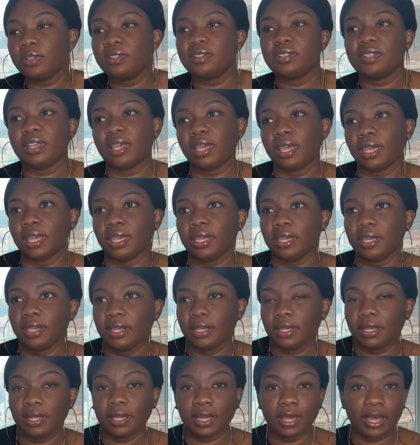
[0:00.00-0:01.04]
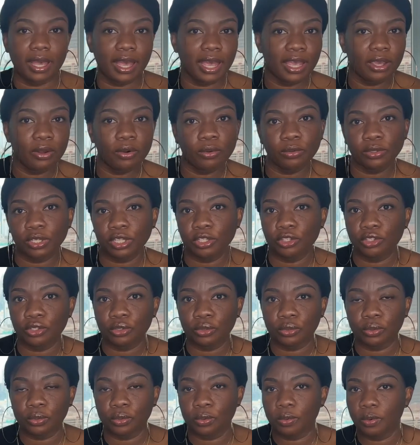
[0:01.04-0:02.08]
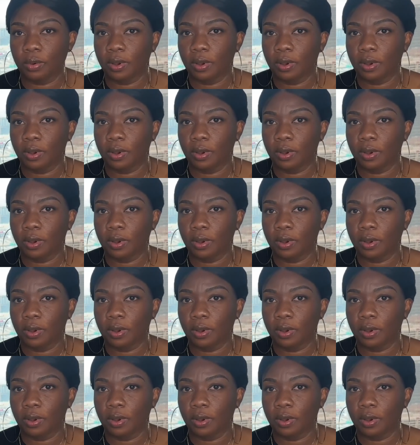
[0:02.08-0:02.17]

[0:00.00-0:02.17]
say, I only do